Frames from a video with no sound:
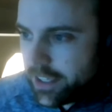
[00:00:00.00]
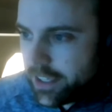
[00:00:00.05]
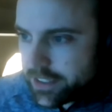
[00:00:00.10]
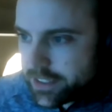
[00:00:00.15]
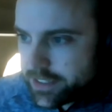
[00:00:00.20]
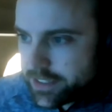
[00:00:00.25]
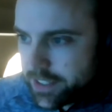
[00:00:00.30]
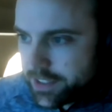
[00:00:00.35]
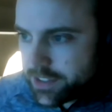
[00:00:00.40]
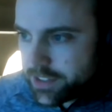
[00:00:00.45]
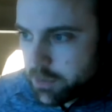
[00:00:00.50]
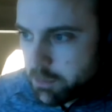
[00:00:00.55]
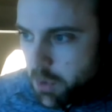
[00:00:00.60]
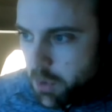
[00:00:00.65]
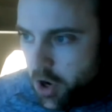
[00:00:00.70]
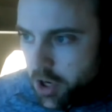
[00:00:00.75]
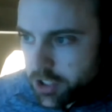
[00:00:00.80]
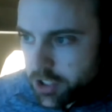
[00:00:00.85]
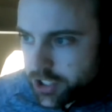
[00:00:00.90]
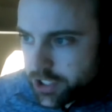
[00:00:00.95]
Since
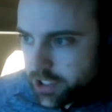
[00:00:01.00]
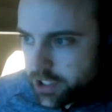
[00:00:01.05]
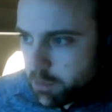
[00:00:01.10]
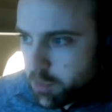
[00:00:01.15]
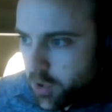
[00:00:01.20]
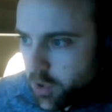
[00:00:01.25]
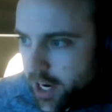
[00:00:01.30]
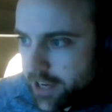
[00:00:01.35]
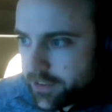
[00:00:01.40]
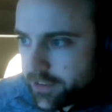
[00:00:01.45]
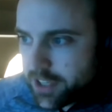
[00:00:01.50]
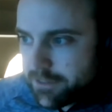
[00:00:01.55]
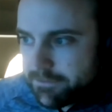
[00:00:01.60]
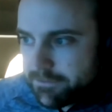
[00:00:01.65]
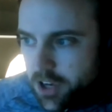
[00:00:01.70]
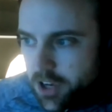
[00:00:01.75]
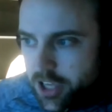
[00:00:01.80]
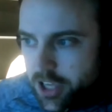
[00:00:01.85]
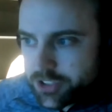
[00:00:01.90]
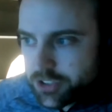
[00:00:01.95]
March, the Braves have
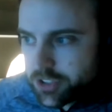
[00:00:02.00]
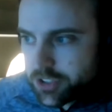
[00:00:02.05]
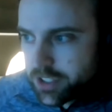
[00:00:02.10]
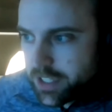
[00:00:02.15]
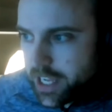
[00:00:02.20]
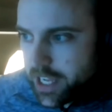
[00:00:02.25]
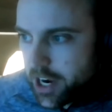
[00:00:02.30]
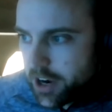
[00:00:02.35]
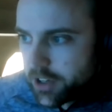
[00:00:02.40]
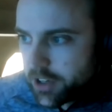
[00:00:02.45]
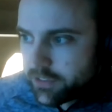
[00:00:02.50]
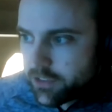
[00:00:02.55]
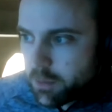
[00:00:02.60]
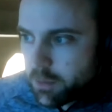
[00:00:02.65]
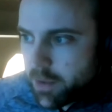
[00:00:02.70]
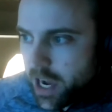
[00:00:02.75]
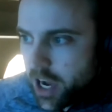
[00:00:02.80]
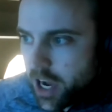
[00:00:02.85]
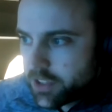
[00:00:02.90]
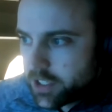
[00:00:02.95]
fostered a narrative
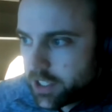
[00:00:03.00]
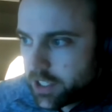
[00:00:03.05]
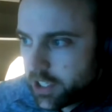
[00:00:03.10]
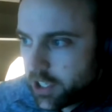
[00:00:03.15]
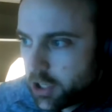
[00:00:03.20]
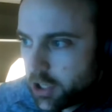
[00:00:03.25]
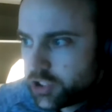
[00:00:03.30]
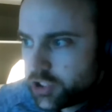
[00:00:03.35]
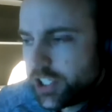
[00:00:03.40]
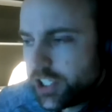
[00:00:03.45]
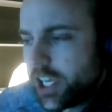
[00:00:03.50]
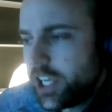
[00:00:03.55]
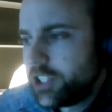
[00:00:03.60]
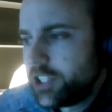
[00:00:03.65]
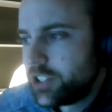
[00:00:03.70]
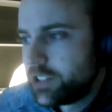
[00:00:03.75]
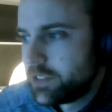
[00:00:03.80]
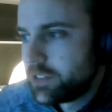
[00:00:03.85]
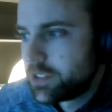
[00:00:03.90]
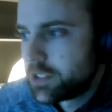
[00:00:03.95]
about the
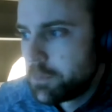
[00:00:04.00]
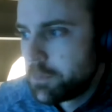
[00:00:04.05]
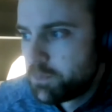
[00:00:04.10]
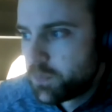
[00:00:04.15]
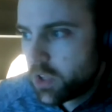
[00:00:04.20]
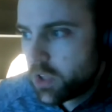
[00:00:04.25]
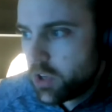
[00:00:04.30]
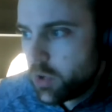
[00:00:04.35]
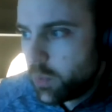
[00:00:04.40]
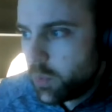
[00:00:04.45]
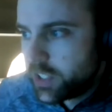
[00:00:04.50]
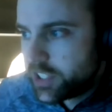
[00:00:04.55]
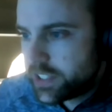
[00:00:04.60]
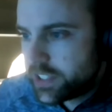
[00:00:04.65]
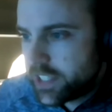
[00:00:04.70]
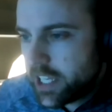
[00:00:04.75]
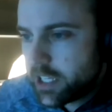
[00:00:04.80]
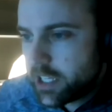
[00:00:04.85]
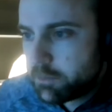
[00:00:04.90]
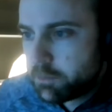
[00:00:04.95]
negotiations, which
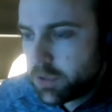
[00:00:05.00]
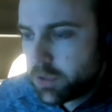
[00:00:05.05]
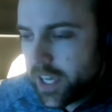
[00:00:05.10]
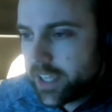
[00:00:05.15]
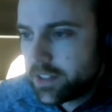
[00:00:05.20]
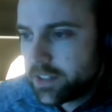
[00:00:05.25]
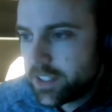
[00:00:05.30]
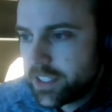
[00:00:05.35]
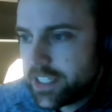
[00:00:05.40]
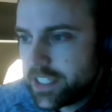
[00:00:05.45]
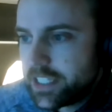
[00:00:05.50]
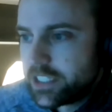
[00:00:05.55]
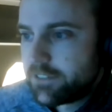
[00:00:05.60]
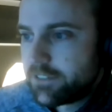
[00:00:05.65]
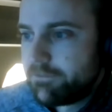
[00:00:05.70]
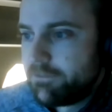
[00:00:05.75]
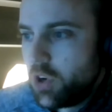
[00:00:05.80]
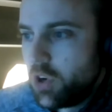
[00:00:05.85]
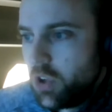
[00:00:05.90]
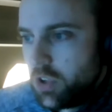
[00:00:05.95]
stated plainly is
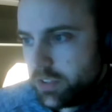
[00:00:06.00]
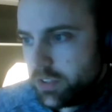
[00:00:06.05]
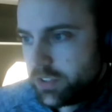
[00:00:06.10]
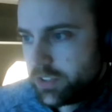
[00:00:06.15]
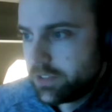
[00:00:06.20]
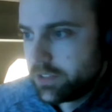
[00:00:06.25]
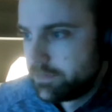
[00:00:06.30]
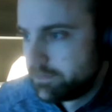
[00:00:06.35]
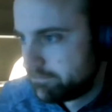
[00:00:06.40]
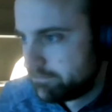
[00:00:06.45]
false.